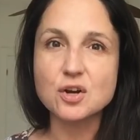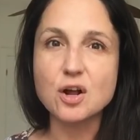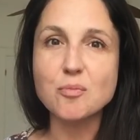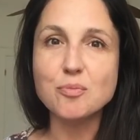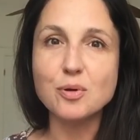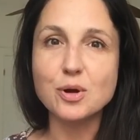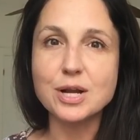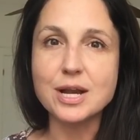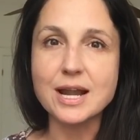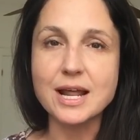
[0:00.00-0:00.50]
I'll
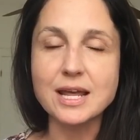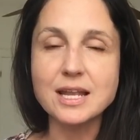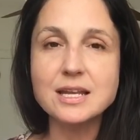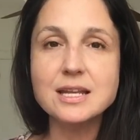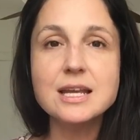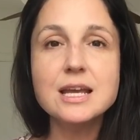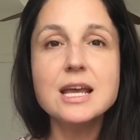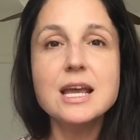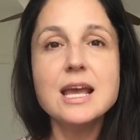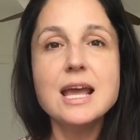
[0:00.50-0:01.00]
put it in.
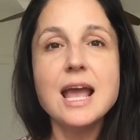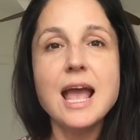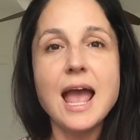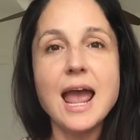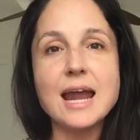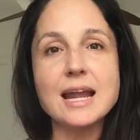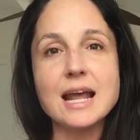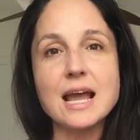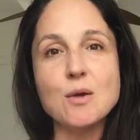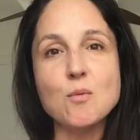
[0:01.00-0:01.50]

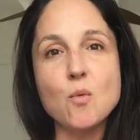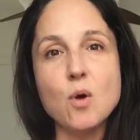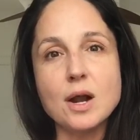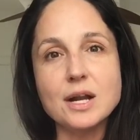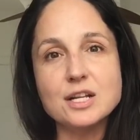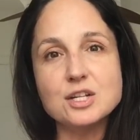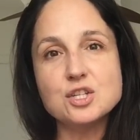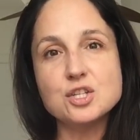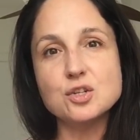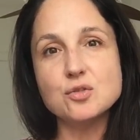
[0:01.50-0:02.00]
And I
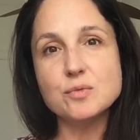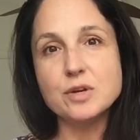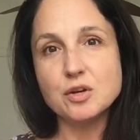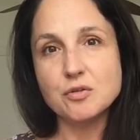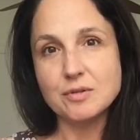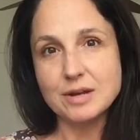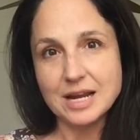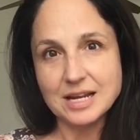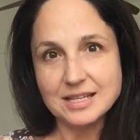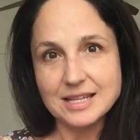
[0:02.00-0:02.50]
wanted to
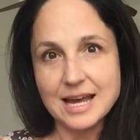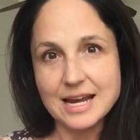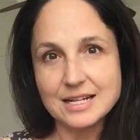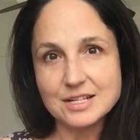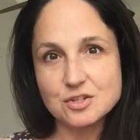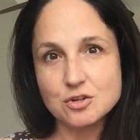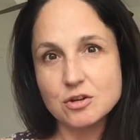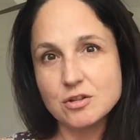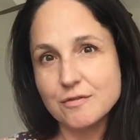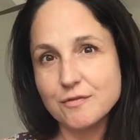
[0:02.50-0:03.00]
recreate that. It's
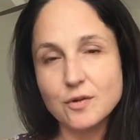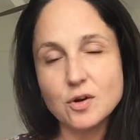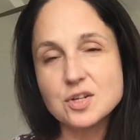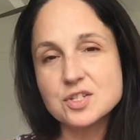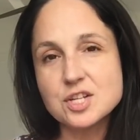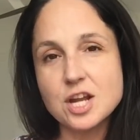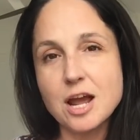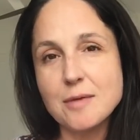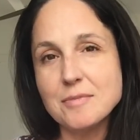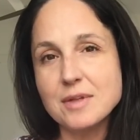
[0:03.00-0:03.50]
sort of the first
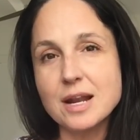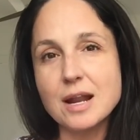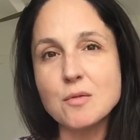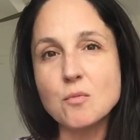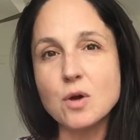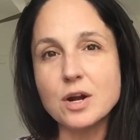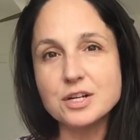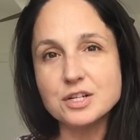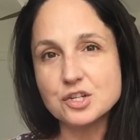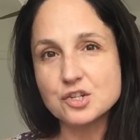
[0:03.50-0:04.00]
time that I
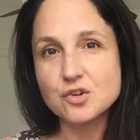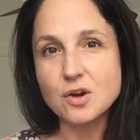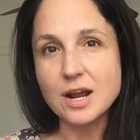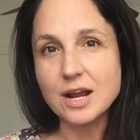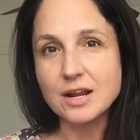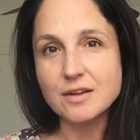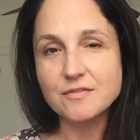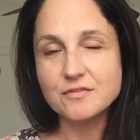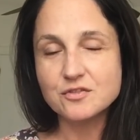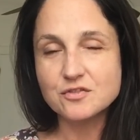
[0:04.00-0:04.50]
wanted
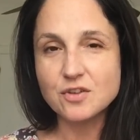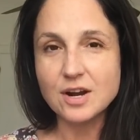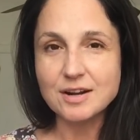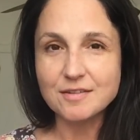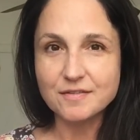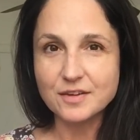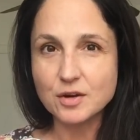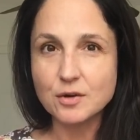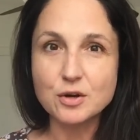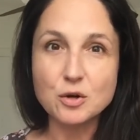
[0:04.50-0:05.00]
to try to
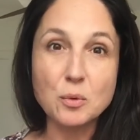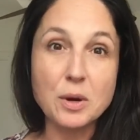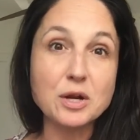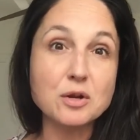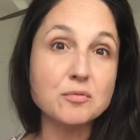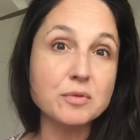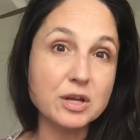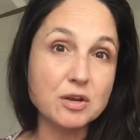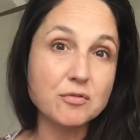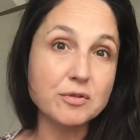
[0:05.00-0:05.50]
figure out a way to
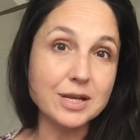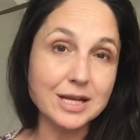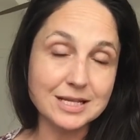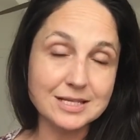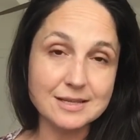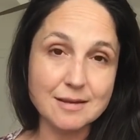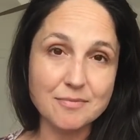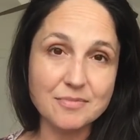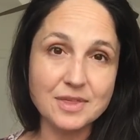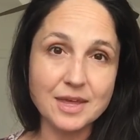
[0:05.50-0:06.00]
recreate
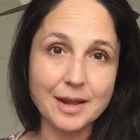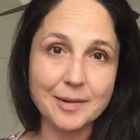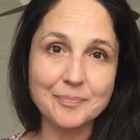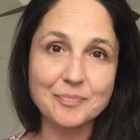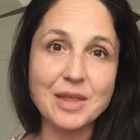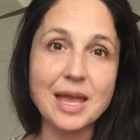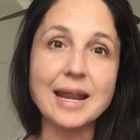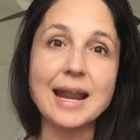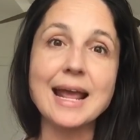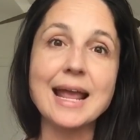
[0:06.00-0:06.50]
something. And I